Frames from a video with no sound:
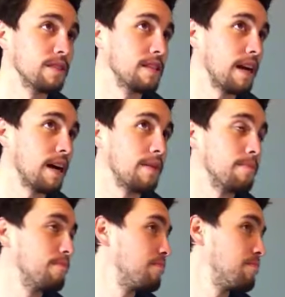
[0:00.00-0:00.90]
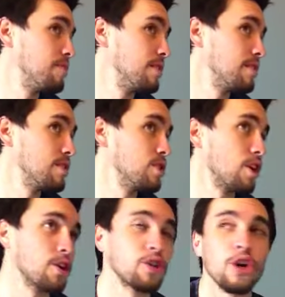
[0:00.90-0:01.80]
yeah
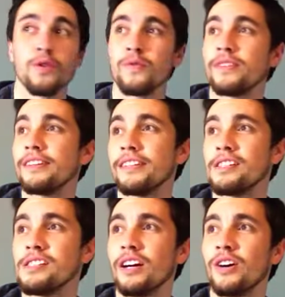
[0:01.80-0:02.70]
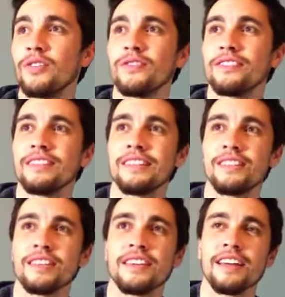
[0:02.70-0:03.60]
or don't you know
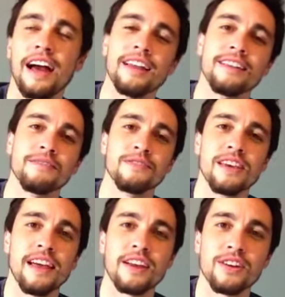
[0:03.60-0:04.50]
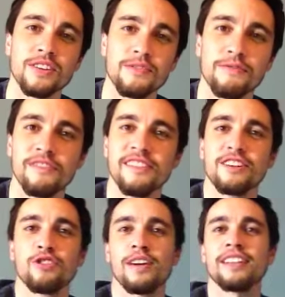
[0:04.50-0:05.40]
yeah I didn't say that
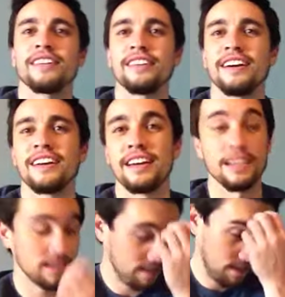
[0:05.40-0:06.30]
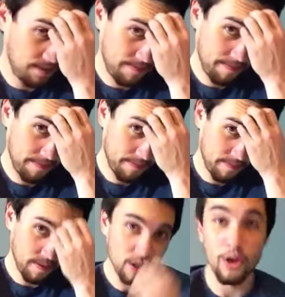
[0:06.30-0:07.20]
correctly again.
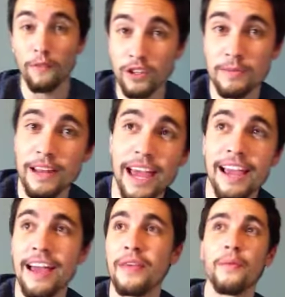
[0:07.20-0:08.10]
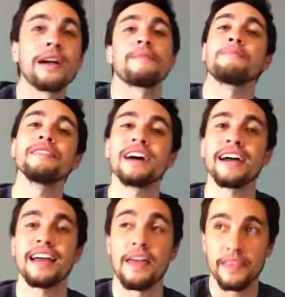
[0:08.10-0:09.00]
Don't fall asleep at eight and then wake up at
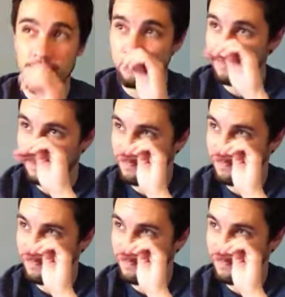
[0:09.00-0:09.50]
midnight and then.